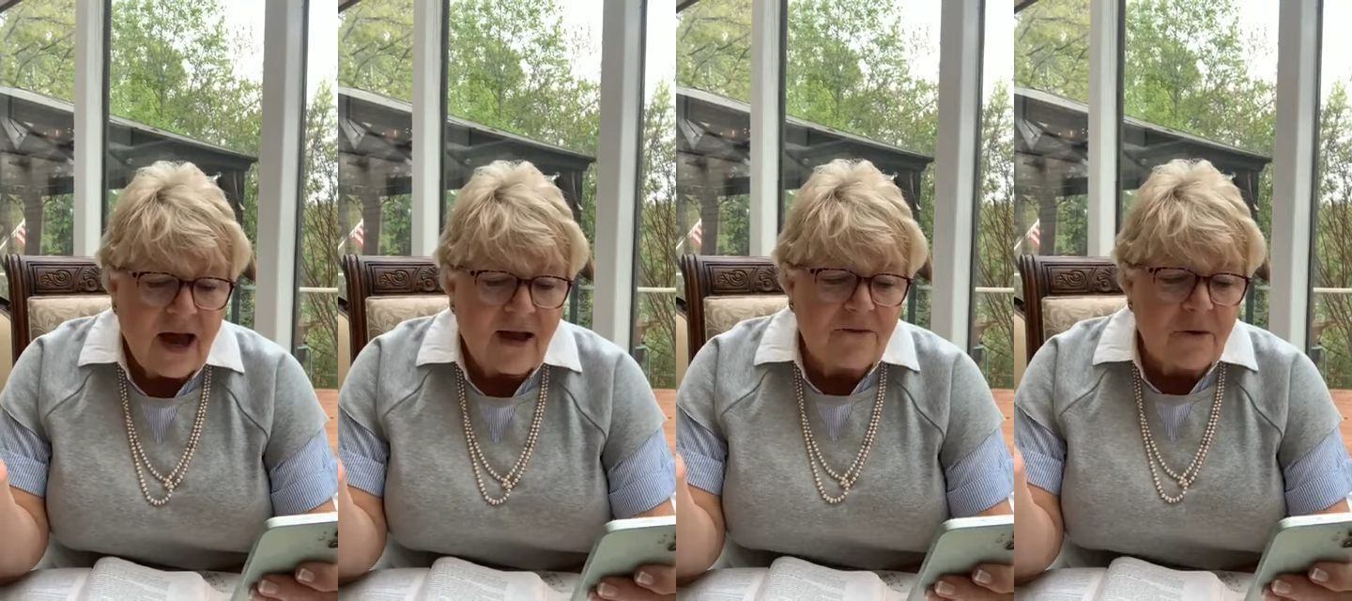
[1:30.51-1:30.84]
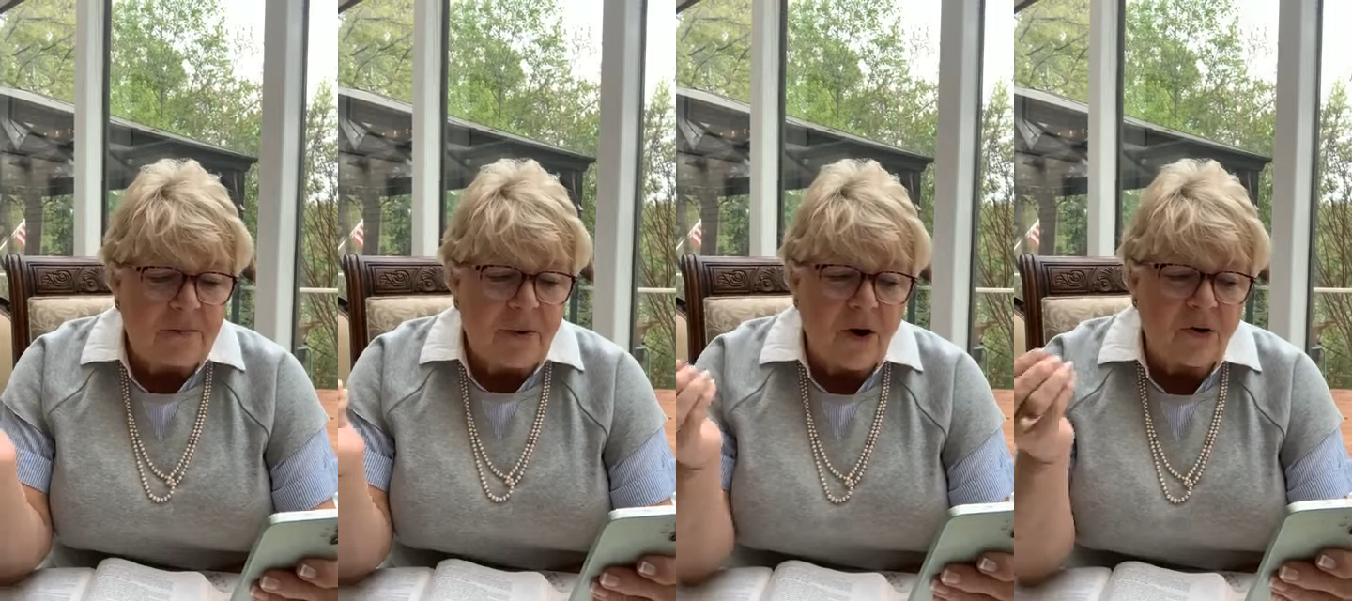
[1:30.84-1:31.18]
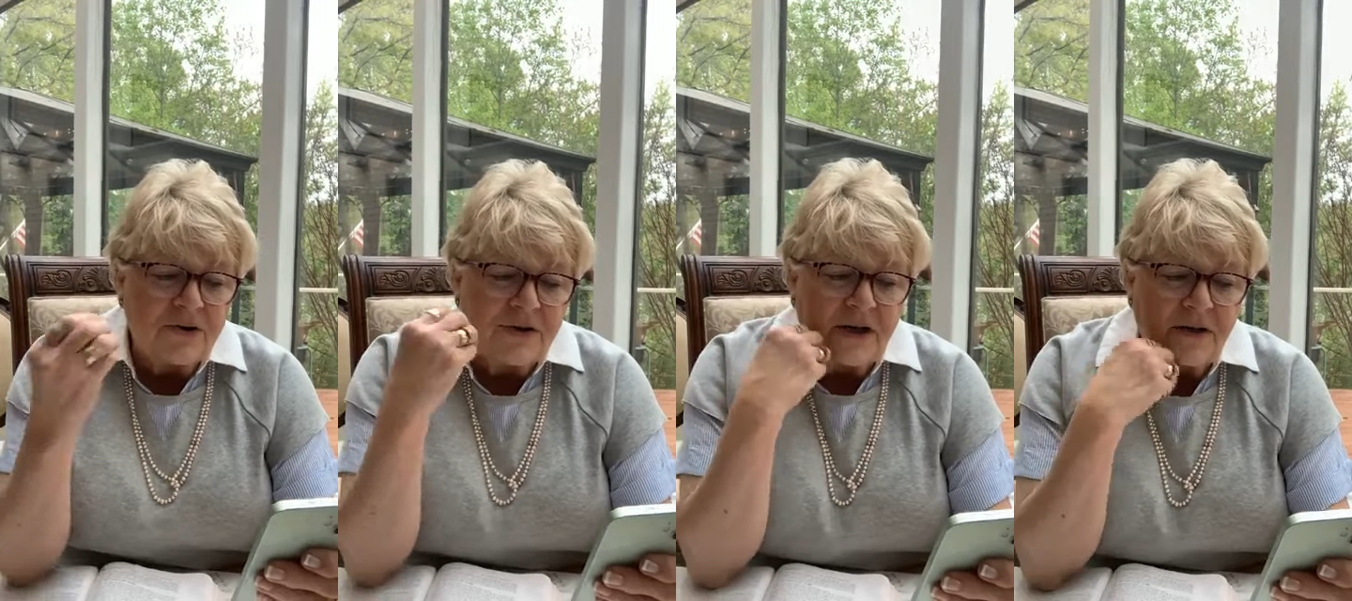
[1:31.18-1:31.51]
of a
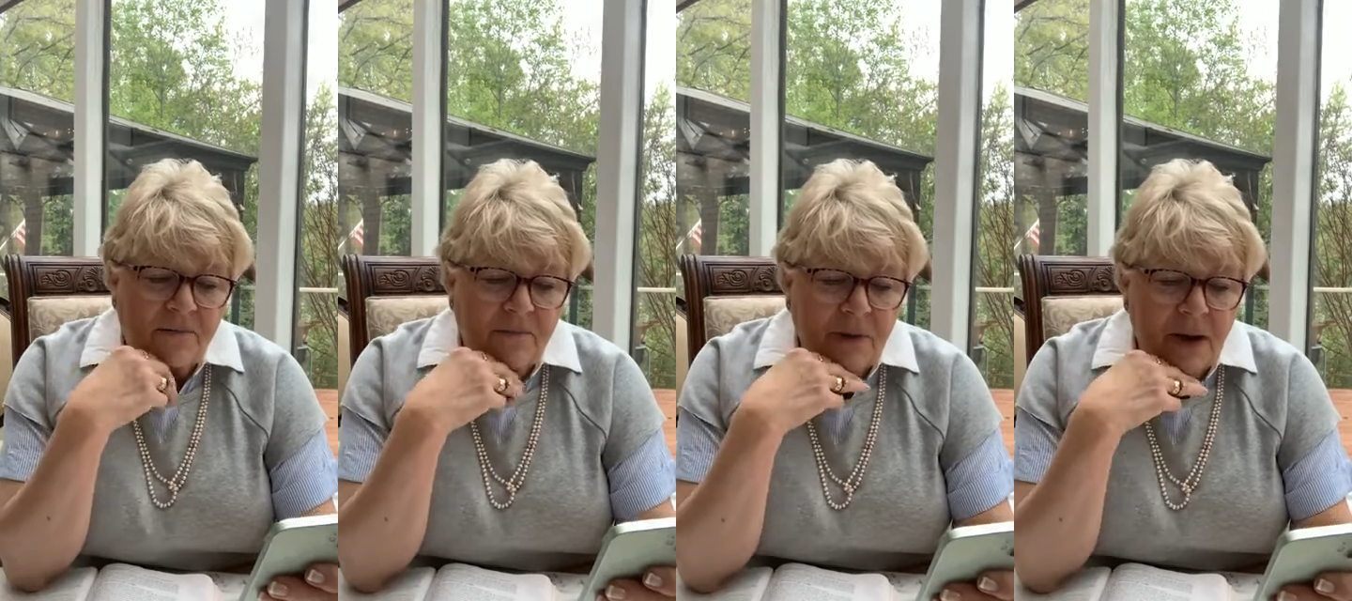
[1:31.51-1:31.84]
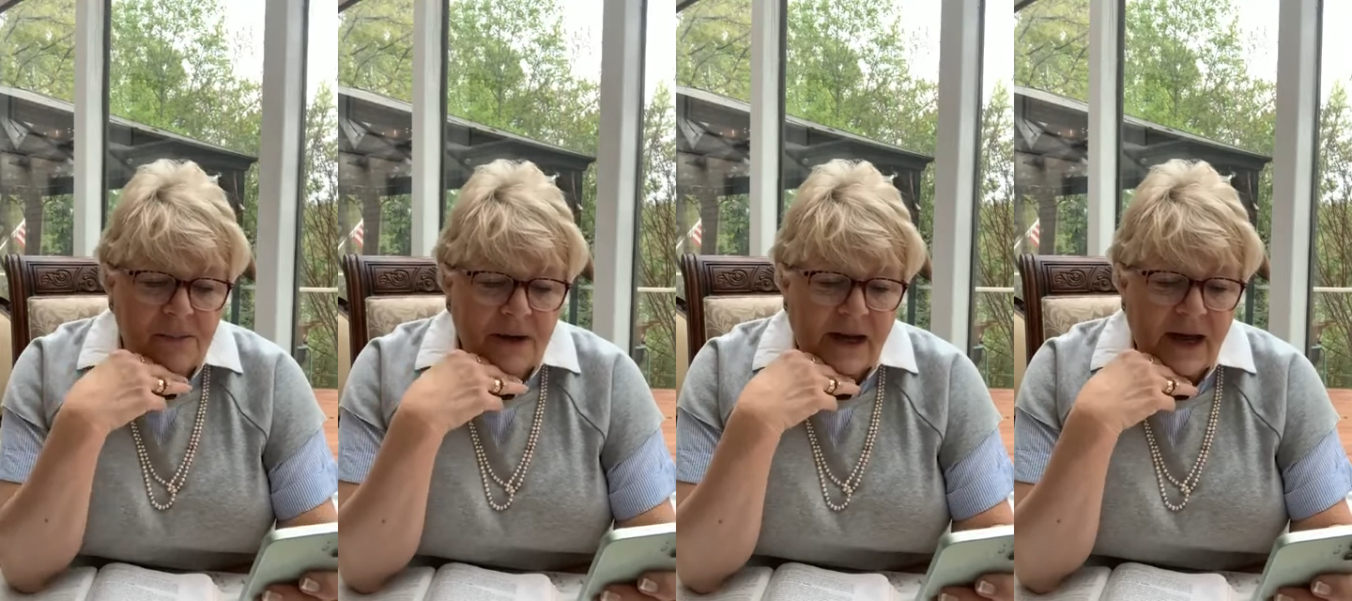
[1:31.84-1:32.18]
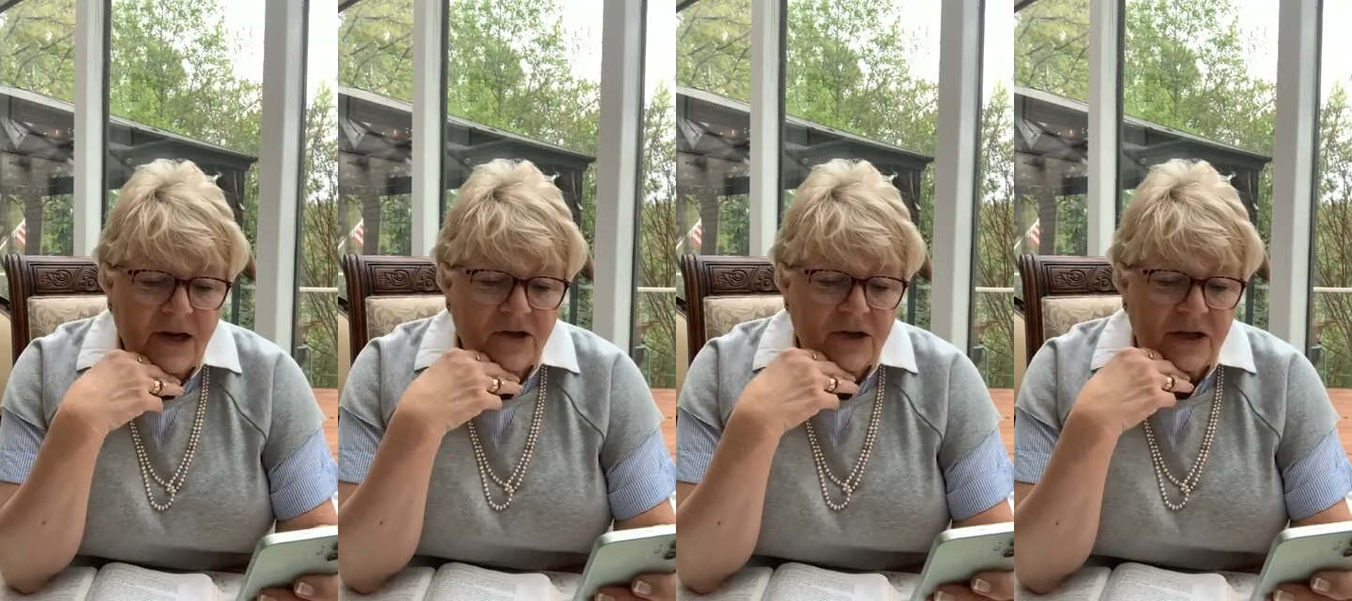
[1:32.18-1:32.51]
person,
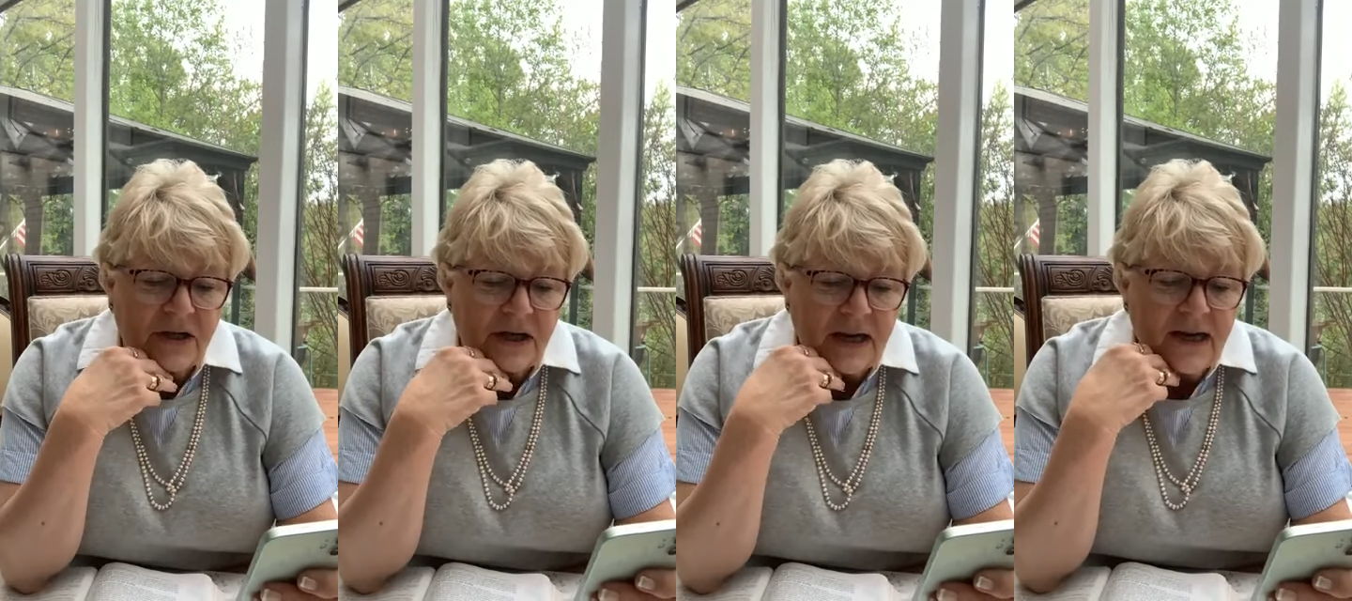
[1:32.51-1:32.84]
publication,